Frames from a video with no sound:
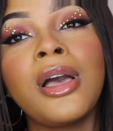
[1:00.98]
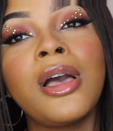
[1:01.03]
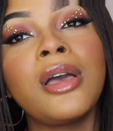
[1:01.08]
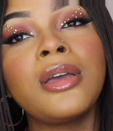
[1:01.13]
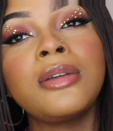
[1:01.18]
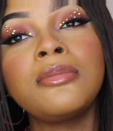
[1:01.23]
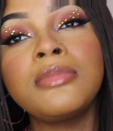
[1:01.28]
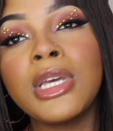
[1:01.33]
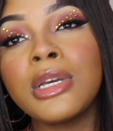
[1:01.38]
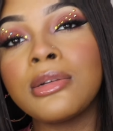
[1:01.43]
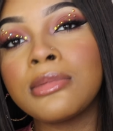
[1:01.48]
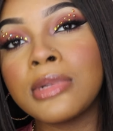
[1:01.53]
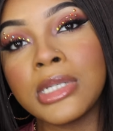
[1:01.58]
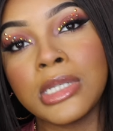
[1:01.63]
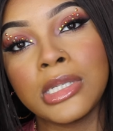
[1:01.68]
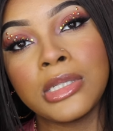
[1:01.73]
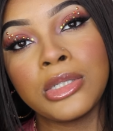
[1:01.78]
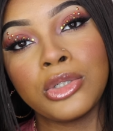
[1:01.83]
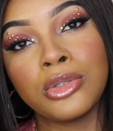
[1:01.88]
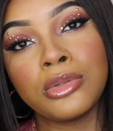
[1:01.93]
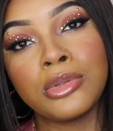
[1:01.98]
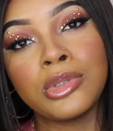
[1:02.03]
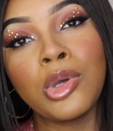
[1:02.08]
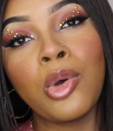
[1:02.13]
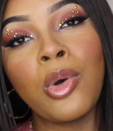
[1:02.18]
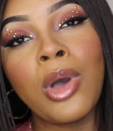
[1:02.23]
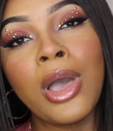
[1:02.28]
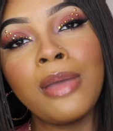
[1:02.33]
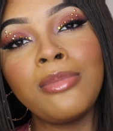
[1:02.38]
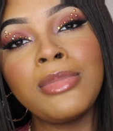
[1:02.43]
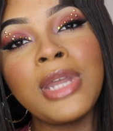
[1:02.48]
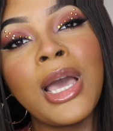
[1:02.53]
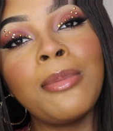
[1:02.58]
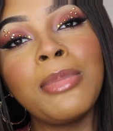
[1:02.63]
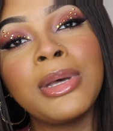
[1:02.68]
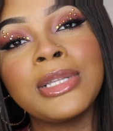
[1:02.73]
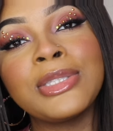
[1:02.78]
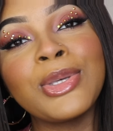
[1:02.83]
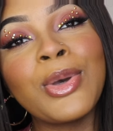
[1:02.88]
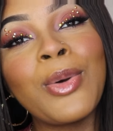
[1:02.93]
I'm not rich, so I'm not
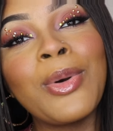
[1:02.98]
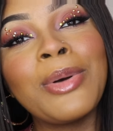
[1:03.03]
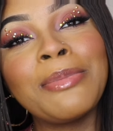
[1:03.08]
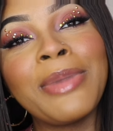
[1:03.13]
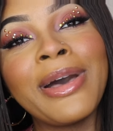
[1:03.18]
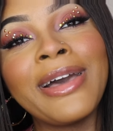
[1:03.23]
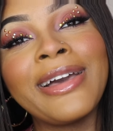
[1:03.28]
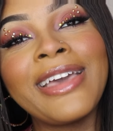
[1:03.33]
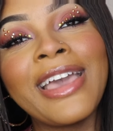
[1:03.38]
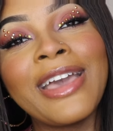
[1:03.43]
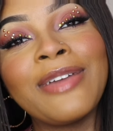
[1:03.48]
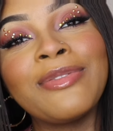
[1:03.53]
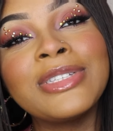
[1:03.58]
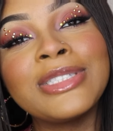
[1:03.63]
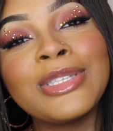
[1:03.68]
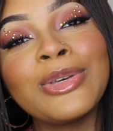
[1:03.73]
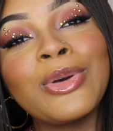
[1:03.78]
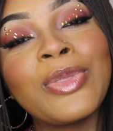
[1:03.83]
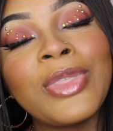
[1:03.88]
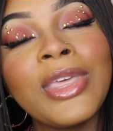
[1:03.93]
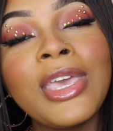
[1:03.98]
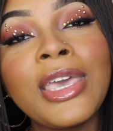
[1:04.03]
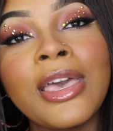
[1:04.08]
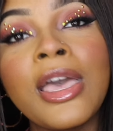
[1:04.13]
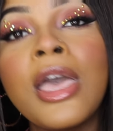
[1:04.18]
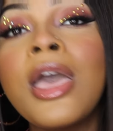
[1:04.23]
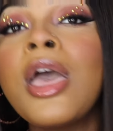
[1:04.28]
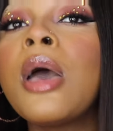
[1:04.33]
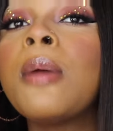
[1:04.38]
about to go and buy every single thing.